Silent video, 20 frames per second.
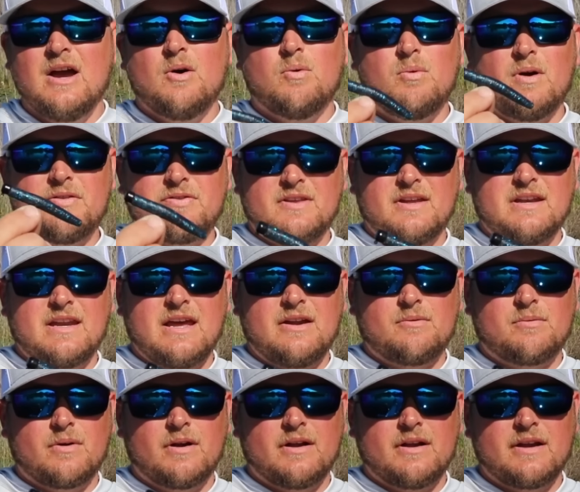with the Ned
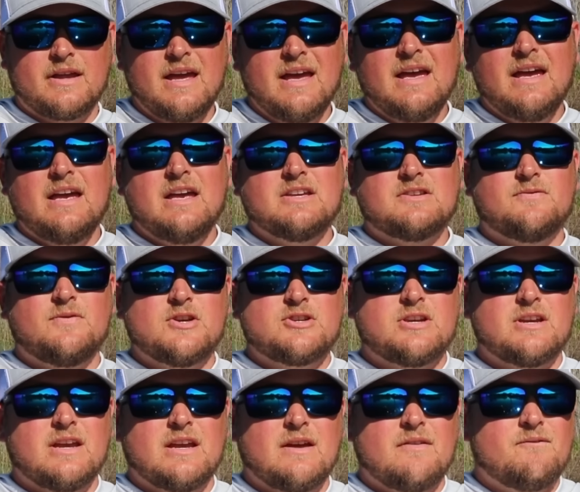rig is
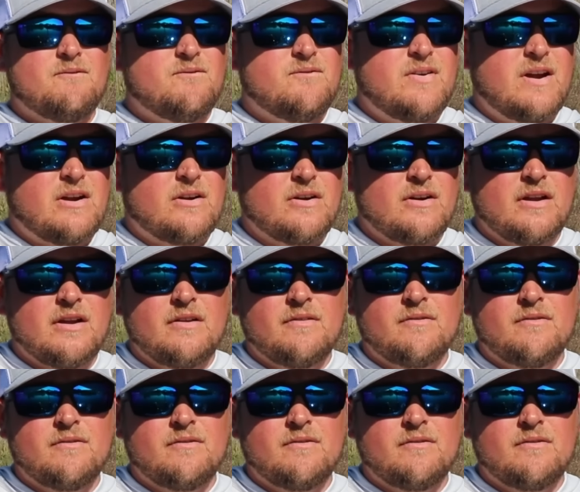fishing it very,